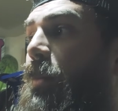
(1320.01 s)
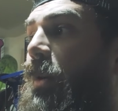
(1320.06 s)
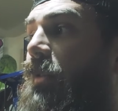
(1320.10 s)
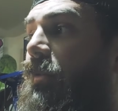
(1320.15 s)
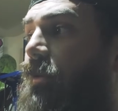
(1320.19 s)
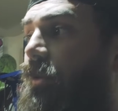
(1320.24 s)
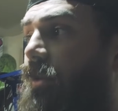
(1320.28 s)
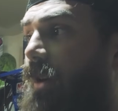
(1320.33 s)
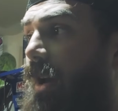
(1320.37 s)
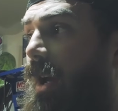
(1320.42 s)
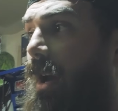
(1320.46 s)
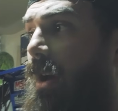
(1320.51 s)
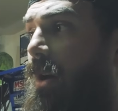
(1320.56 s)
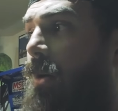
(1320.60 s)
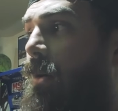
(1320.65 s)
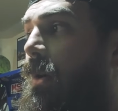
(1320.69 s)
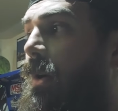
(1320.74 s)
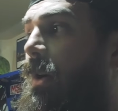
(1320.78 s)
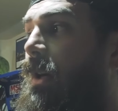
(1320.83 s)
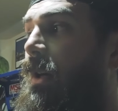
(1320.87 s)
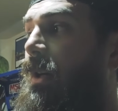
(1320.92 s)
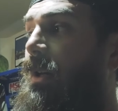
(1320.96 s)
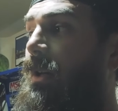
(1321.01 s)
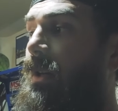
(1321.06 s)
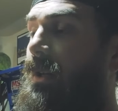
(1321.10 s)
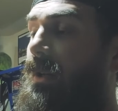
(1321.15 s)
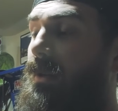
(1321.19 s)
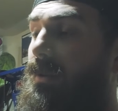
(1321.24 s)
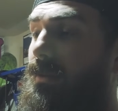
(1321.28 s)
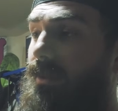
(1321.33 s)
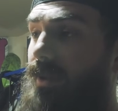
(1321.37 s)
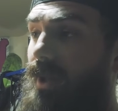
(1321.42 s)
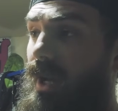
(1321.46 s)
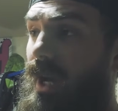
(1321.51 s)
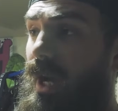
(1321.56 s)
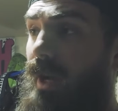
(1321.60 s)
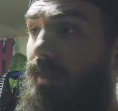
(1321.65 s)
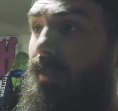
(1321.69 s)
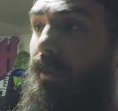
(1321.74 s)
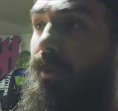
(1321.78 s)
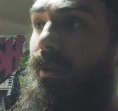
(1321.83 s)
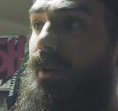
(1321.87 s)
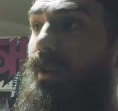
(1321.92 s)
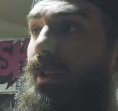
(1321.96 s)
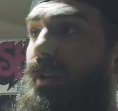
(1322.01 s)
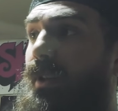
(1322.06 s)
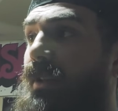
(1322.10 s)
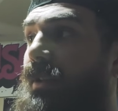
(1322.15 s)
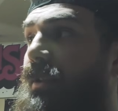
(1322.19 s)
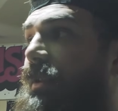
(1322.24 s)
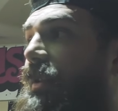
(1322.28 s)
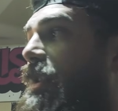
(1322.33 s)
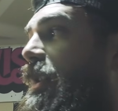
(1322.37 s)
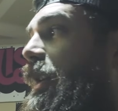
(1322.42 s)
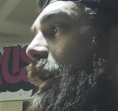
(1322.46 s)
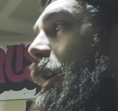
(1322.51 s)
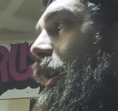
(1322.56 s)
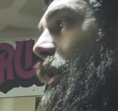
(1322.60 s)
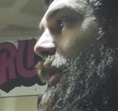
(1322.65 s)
but for now, the hopper is,